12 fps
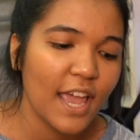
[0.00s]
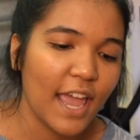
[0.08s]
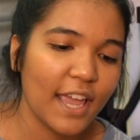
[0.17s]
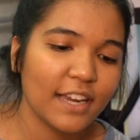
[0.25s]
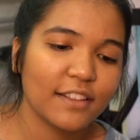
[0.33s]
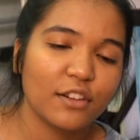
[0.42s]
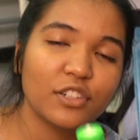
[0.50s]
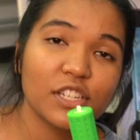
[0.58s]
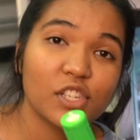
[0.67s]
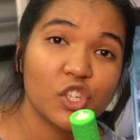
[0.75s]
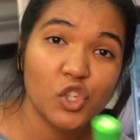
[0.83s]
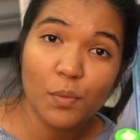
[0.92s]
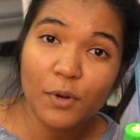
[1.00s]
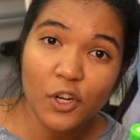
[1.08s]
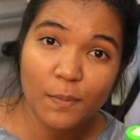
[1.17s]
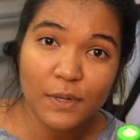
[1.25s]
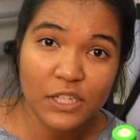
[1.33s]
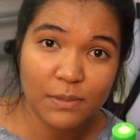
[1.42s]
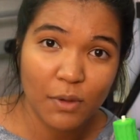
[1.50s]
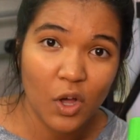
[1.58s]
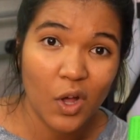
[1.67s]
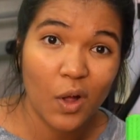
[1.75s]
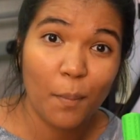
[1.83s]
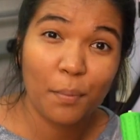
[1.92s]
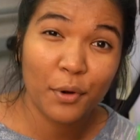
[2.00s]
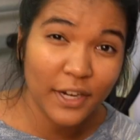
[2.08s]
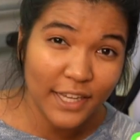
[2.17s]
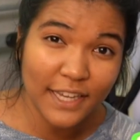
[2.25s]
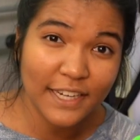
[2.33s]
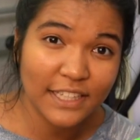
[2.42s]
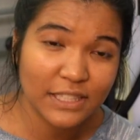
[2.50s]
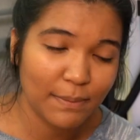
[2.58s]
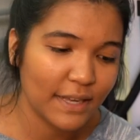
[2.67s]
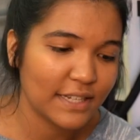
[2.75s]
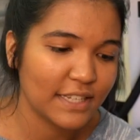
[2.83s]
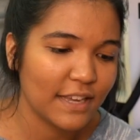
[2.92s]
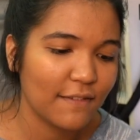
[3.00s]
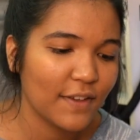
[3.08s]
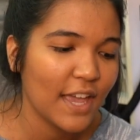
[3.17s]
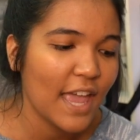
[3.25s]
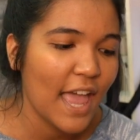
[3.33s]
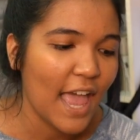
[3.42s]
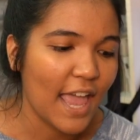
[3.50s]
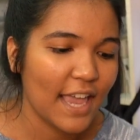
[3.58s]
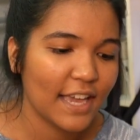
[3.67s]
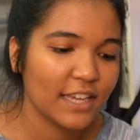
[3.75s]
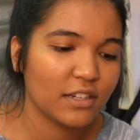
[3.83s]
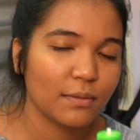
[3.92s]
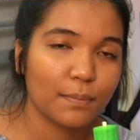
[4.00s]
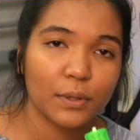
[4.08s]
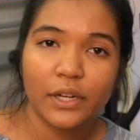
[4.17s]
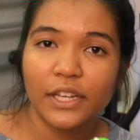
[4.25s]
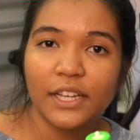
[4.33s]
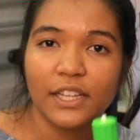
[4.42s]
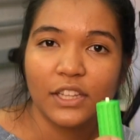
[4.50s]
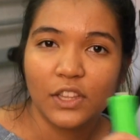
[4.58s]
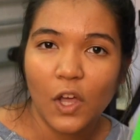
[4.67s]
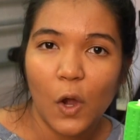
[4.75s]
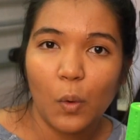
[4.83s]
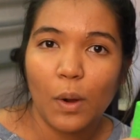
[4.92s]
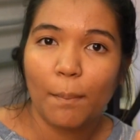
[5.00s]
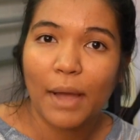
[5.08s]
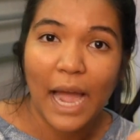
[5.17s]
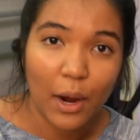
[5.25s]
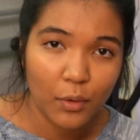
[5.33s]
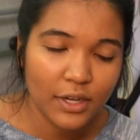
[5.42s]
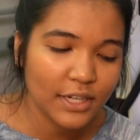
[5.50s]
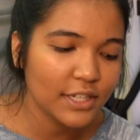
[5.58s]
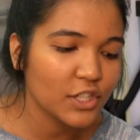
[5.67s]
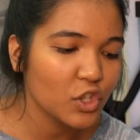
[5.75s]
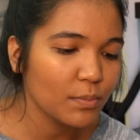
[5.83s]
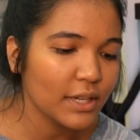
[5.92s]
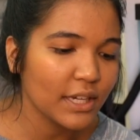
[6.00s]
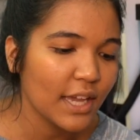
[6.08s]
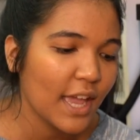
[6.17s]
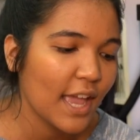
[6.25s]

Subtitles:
And they're just super duper small, pretty inexpensive, and pretty low power consuming.